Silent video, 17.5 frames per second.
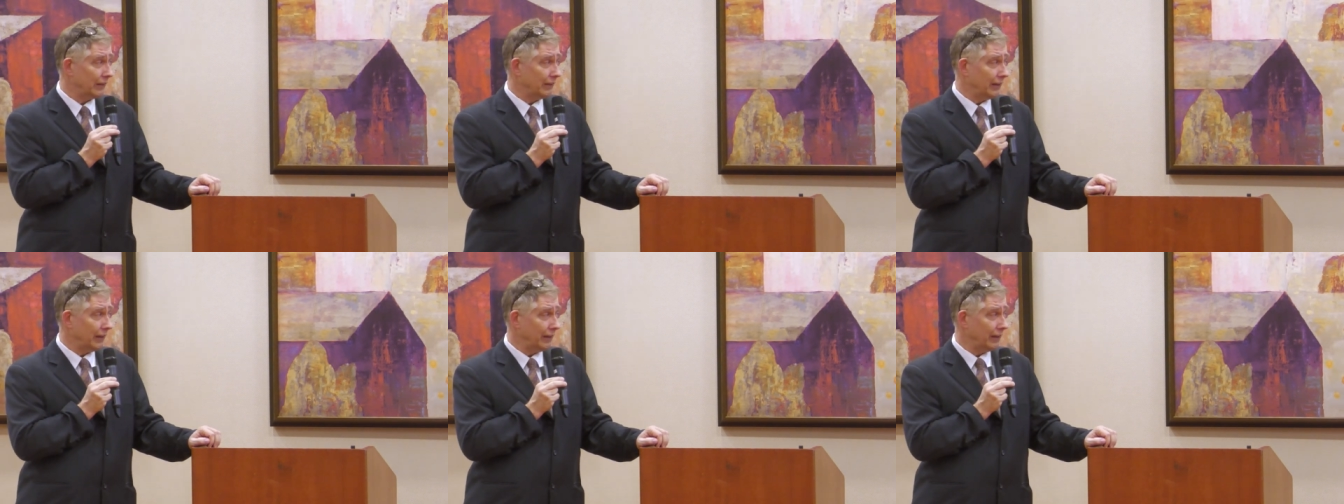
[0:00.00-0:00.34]

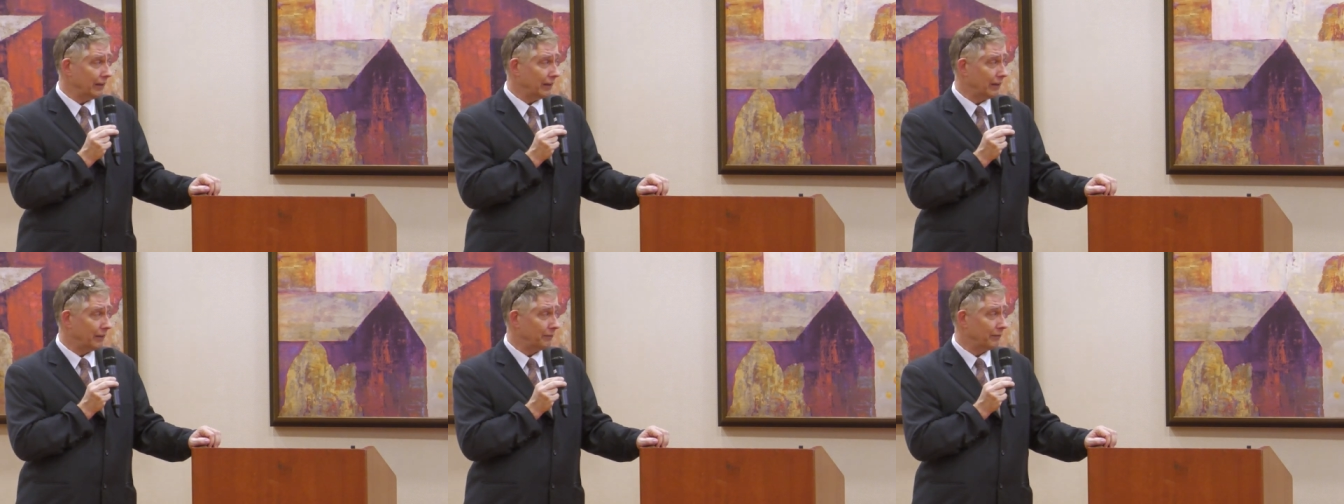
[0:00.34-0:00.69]

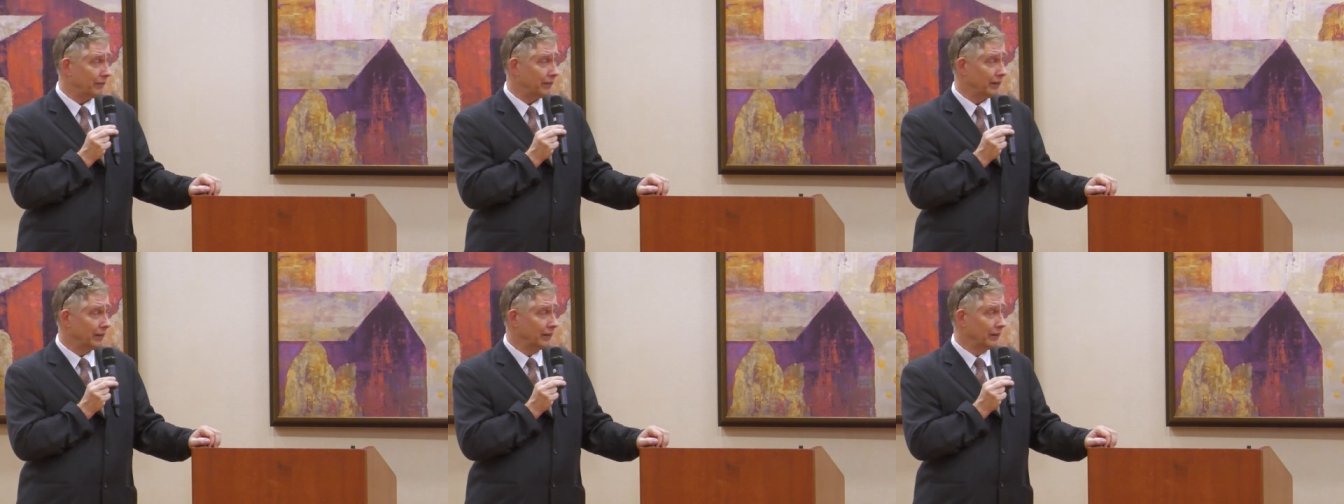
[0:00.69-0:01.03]
The
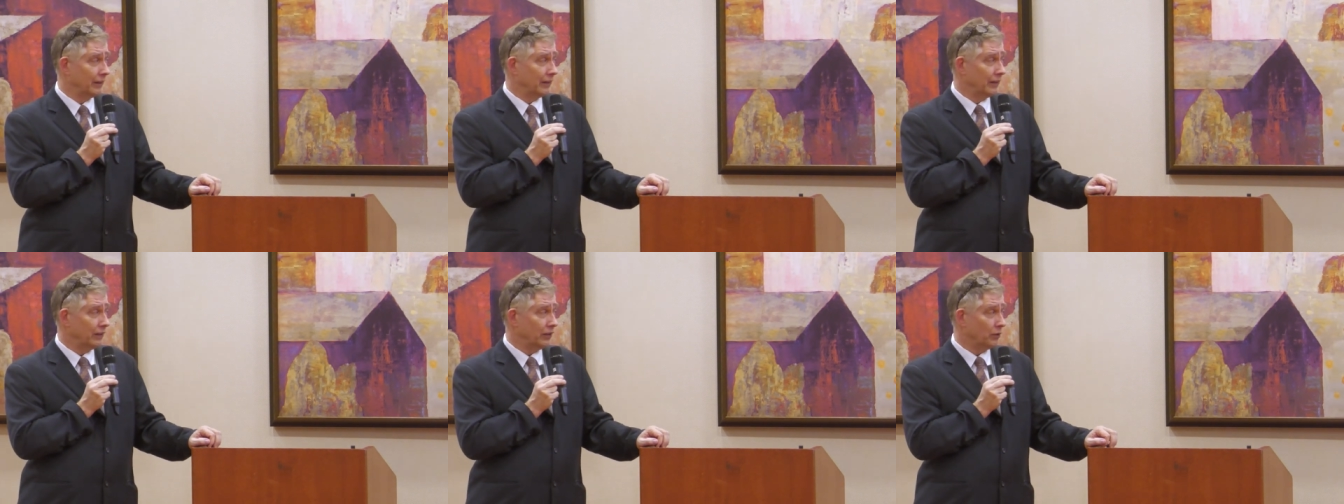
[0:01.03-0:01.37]
um,
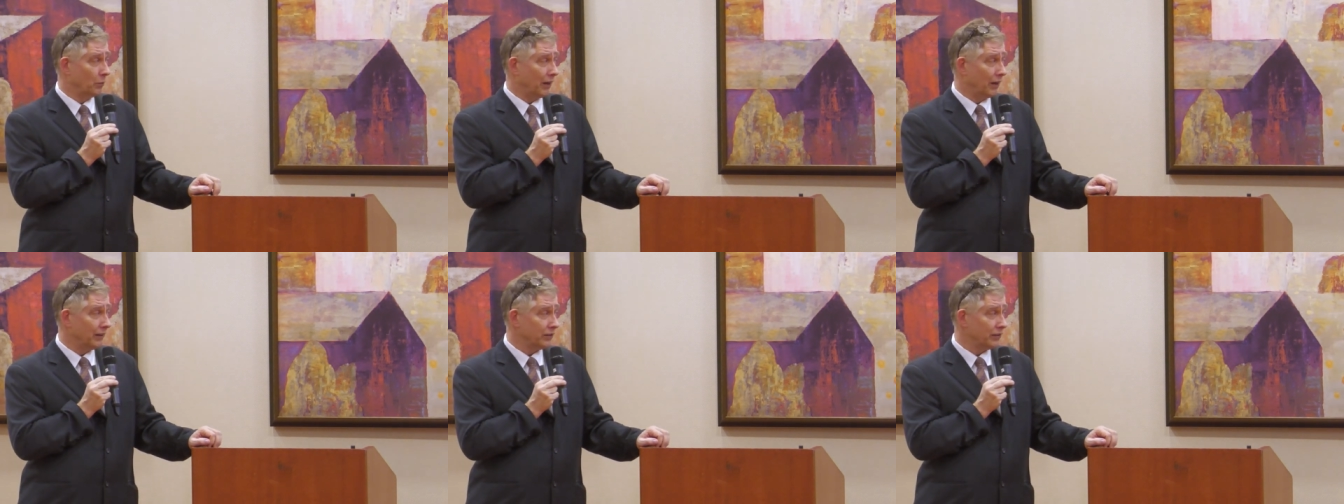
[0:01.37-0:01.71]

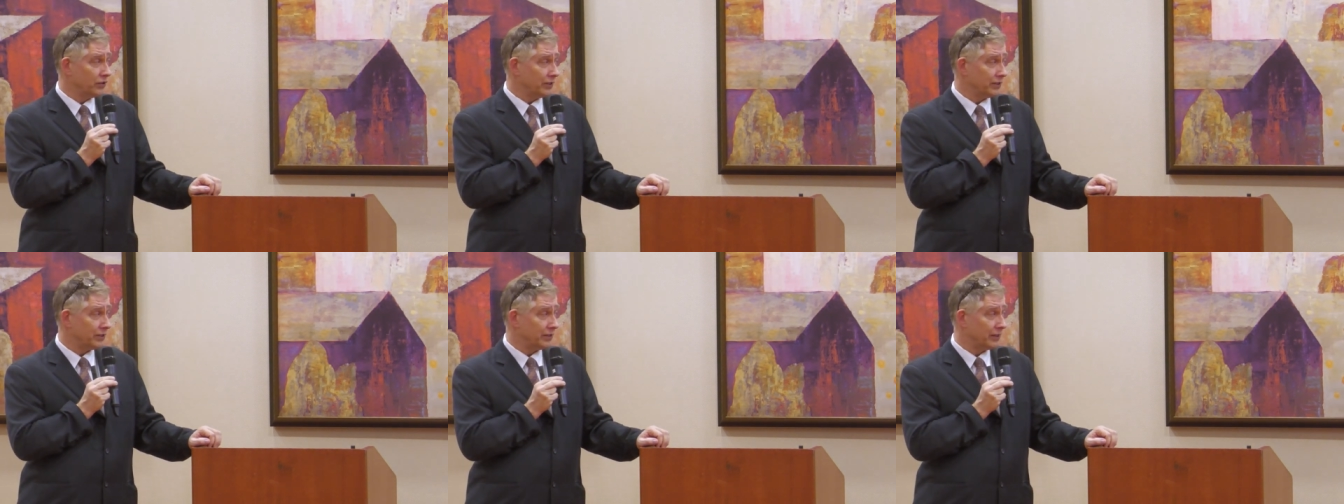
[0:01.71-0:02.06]

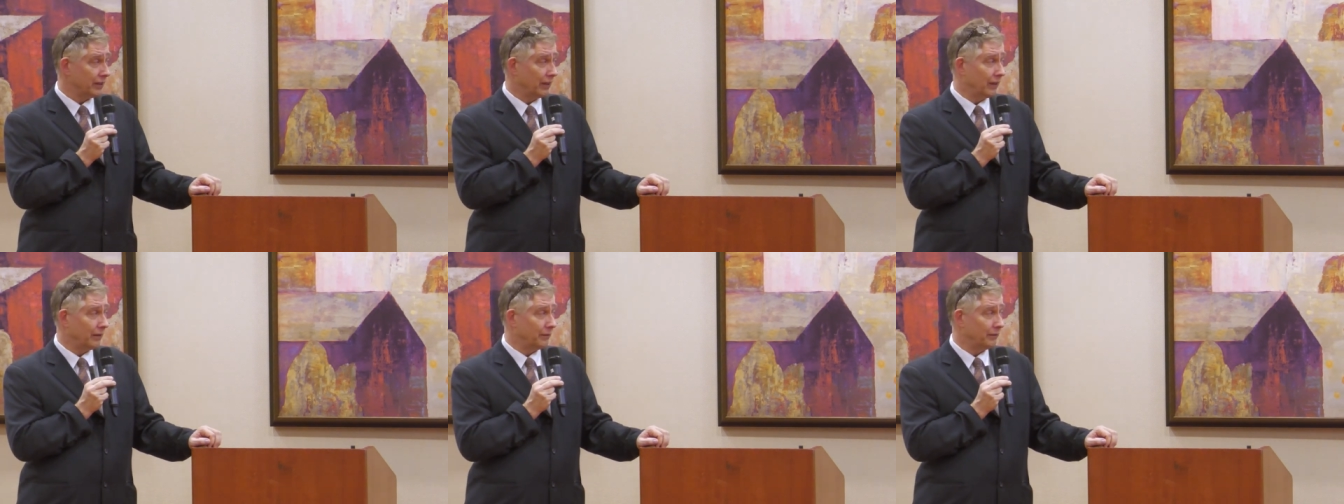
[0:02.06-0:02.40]

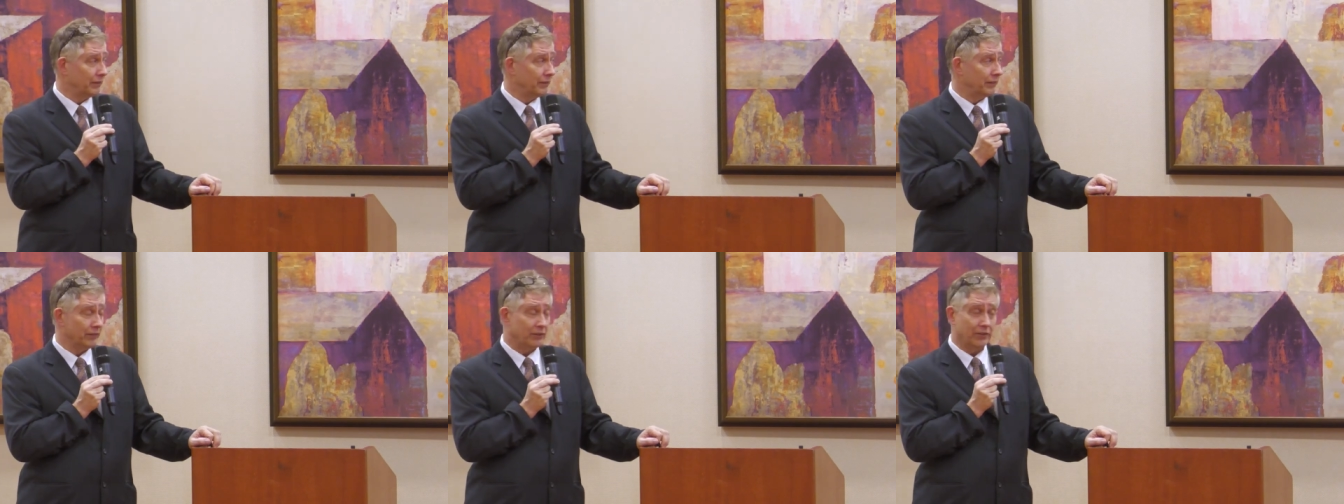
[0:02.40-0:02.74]
neurologists, um,